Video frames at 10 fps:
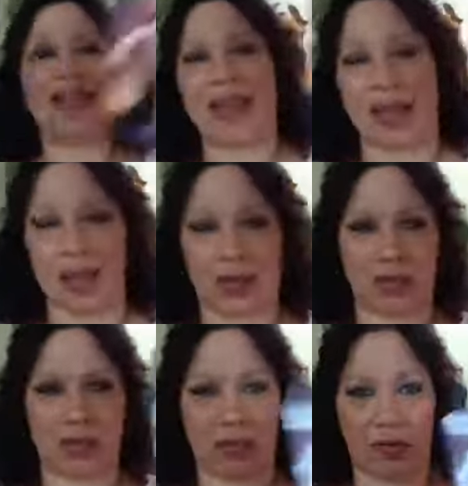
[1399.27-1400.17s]
Yeah,
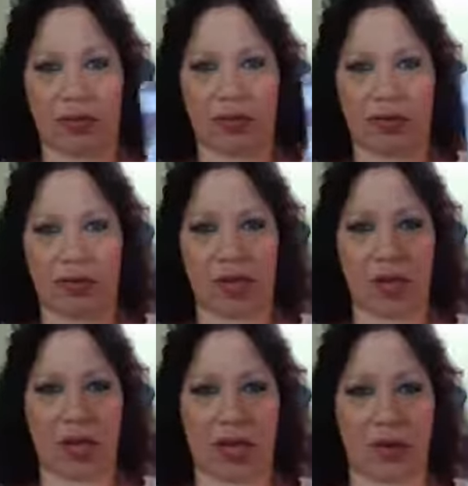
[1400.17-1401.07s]
so here's
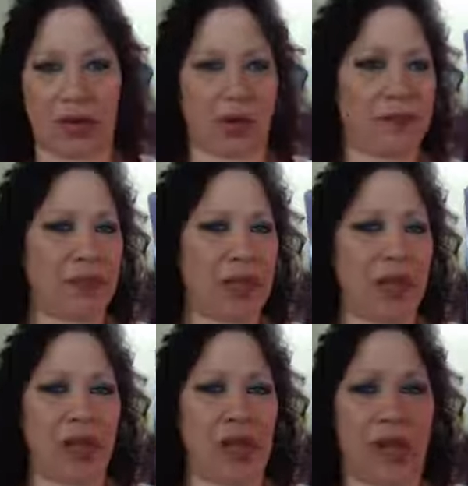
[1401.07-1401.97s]
our card.
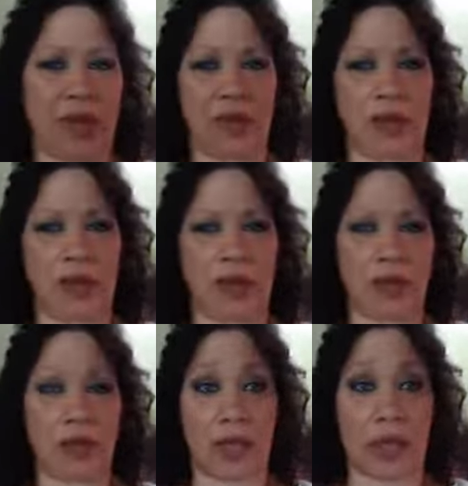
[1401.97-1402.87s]
And
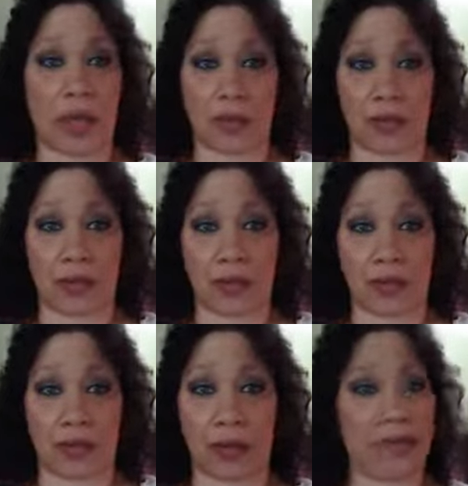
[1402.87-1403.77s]

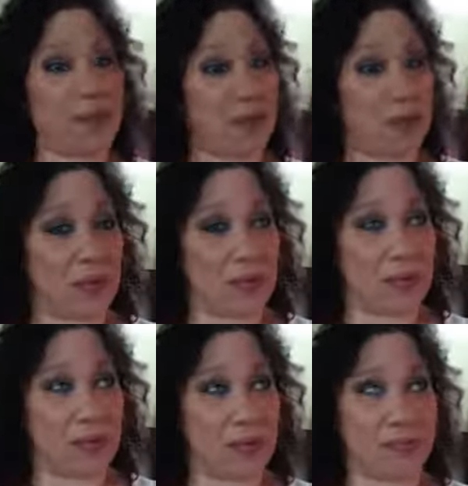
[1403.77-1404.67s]
now if you